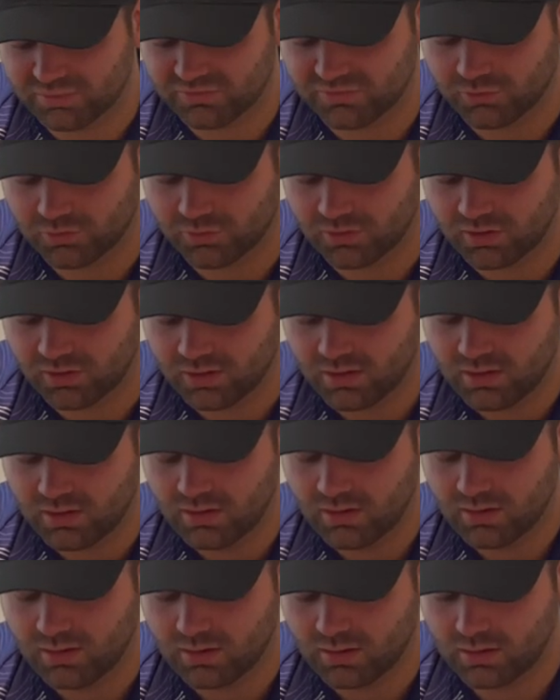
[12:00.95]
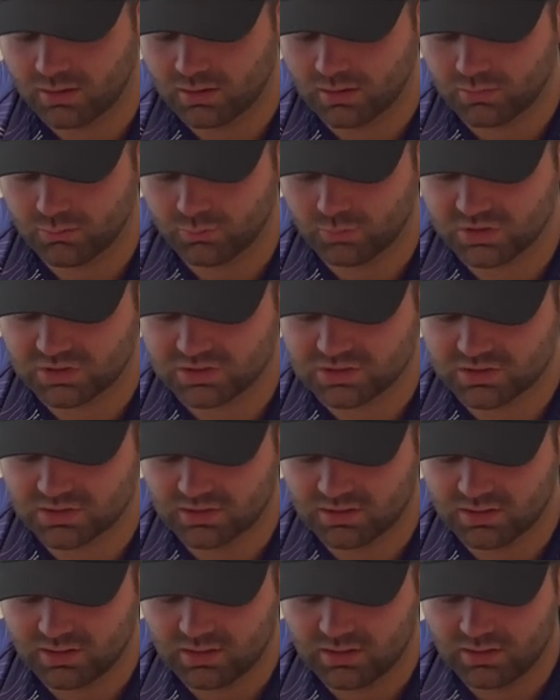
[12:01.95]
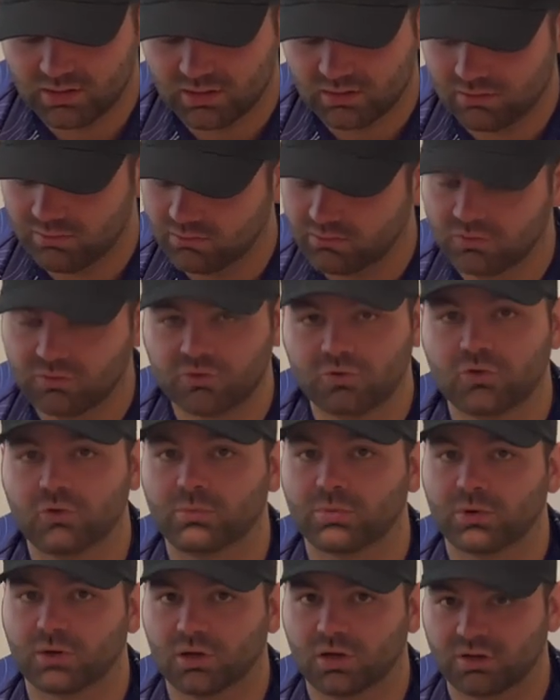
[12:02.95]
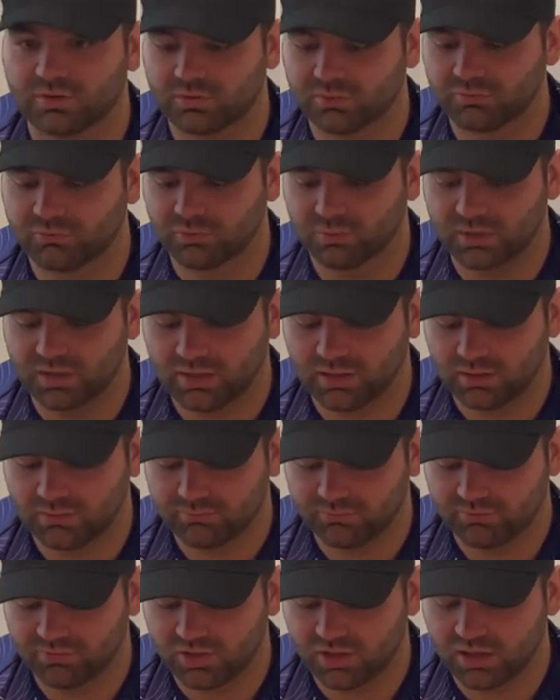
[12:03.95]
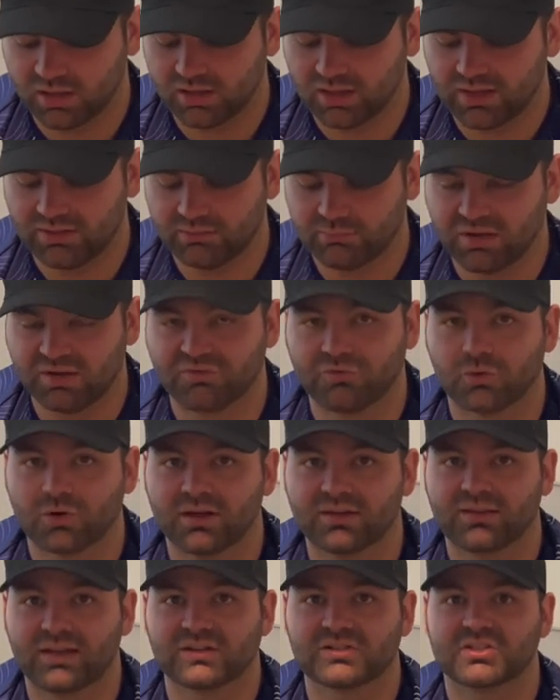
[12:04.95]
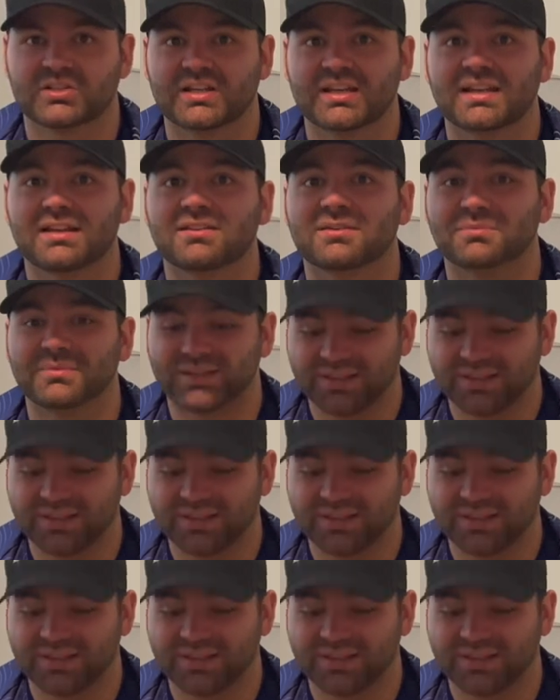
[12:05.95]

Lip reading: before, which super awesome for me. Very glad that my forehand's actually getting some